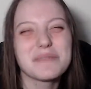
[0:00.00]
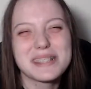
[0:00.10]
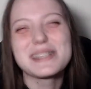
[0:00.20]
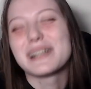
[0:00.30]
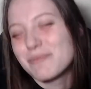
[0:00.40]

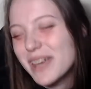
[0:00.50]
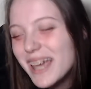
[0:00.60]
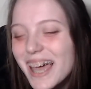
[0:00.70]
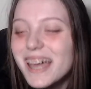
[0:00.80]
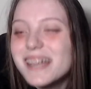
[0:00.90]
Silly
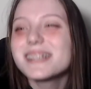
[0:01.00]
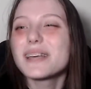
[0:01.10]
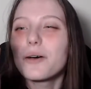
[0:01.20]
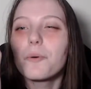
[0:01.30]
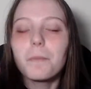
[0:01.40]
me.
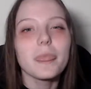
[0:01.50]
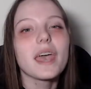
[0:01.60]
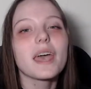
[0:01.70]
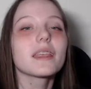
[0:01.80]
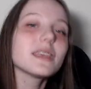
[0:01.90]
So,
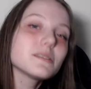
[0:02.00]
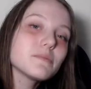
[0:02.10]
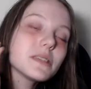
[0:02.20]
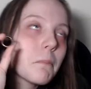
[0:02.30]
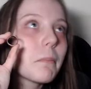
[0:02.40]
this
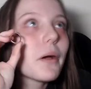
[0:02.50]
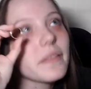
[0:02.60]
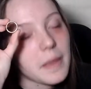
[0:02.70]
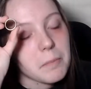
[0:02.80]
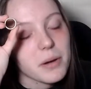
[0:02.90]
was a
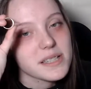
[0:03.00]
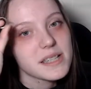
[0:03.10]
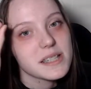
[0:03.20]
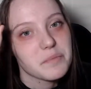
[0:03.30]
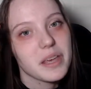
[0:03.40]
birthday
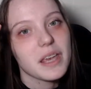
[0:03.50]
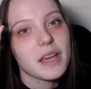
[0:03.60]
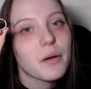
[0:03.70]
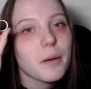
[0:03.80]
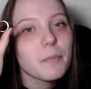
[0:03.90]
present to me,
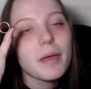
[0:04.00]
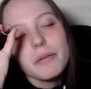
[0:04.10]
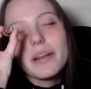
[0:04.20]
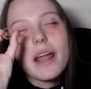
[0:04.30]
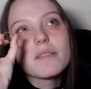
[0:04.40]
maybe
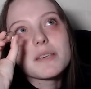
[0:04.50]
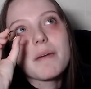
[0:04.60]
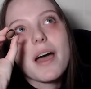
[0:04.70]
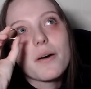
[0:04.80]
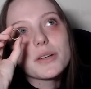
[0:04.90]
when I was
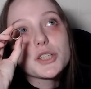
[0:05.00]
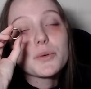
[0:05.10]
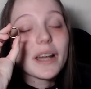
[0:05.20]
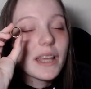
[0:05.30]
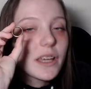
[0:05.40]
about
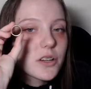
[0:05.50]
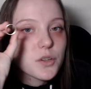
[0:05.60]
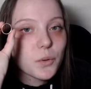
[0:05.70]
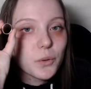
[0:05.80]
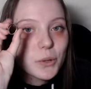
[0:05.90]
20 years
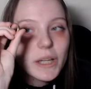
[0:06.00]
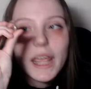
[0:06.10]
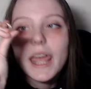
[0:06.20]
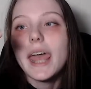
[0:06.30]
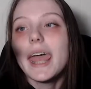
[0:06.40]
old.
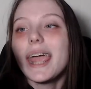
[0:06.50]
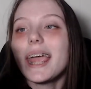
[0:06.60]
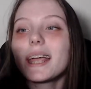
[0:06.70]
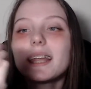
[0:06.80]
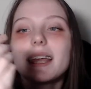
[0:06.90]

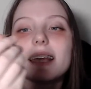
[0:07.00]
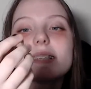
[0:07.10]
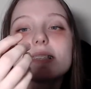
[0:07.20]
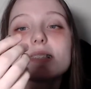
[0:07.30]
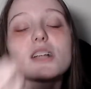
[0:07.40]
It is
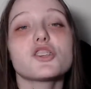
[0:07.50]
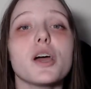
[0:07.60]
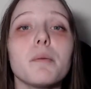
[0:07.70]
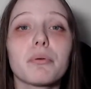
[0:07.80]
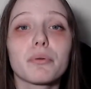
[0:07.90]
such
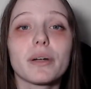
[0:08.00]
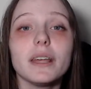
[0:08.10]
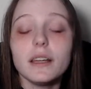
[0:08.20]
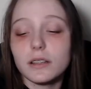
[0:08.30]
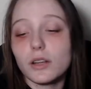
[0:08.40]
a
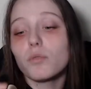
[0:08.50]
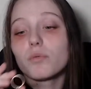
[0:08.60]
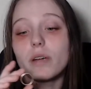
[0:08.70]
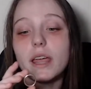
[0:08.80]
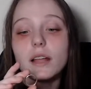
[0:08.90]
pretty little
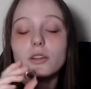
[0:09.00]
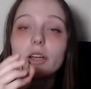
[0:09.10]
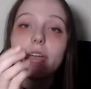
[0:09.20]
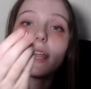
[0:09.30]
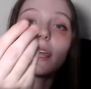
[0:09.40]
ring.
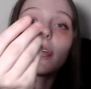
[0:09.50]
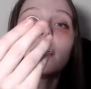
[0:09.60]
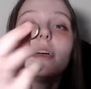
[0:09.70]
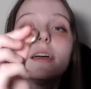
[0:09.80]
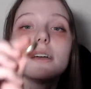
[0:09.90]
Look at it.
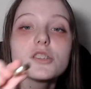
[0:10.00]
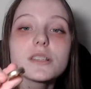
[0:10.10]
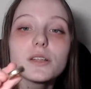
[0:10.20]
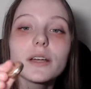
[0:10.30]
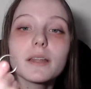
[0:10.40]

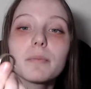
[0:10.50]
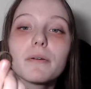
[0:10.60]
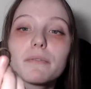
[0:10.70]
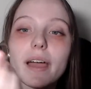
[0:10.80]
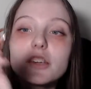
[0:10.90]
Just look at the
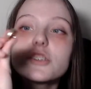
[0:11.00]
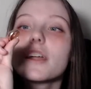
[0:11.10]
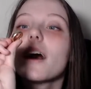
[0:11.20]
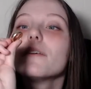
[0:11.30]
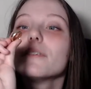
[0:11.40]

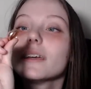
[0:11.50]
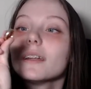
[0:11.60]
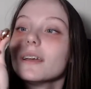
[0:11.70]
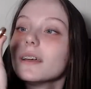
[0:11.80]
perfection of it.